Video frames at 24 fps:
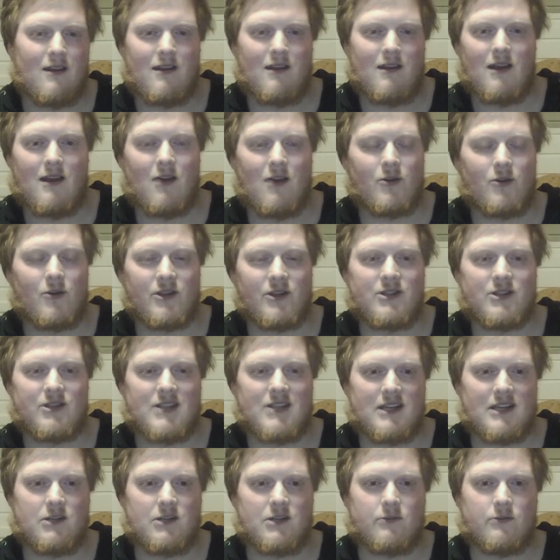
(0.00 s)
how do I
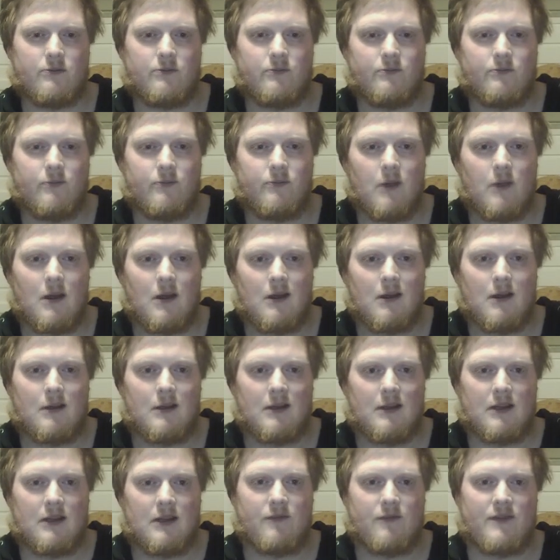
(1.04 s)
continue?
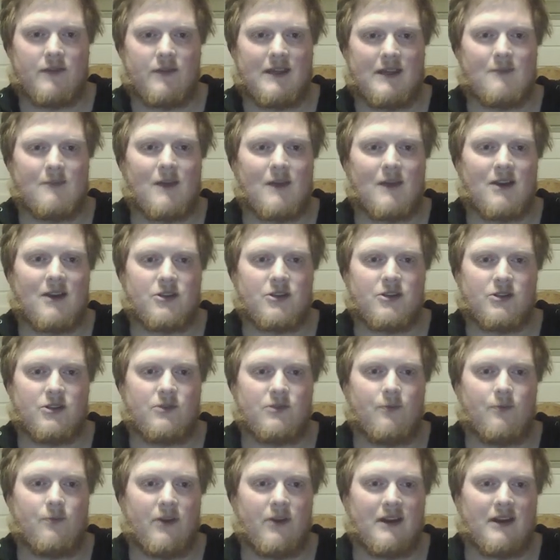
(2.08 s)
If he manages
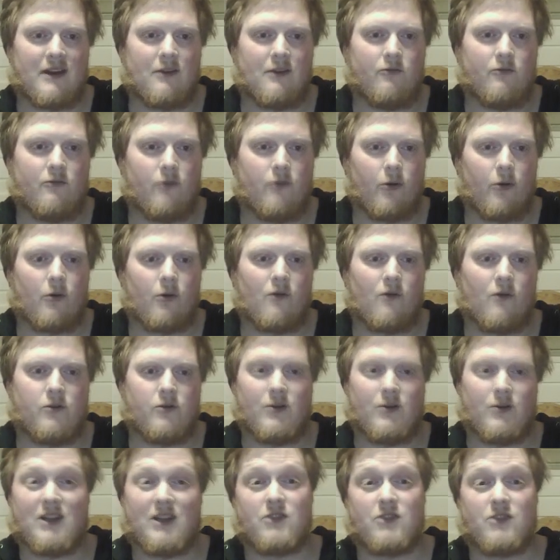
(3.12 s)
to bring a rook over to
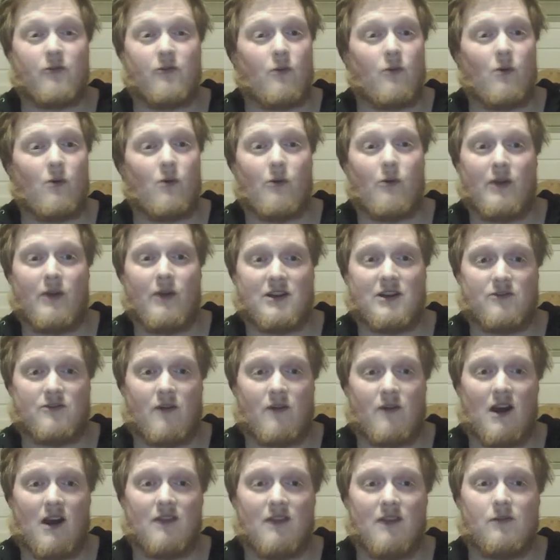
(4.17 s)
h4 or
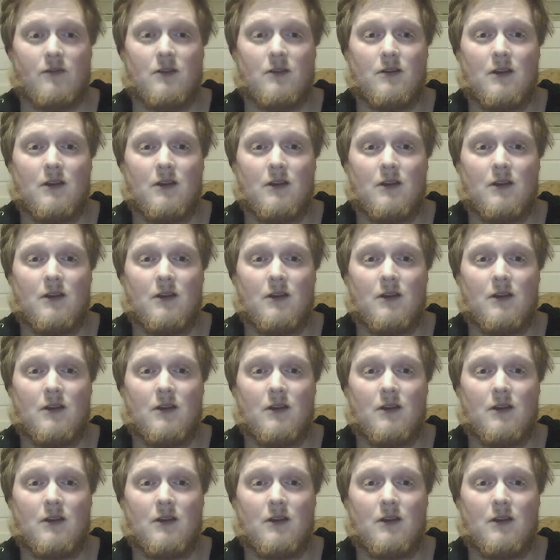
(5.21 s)
h5,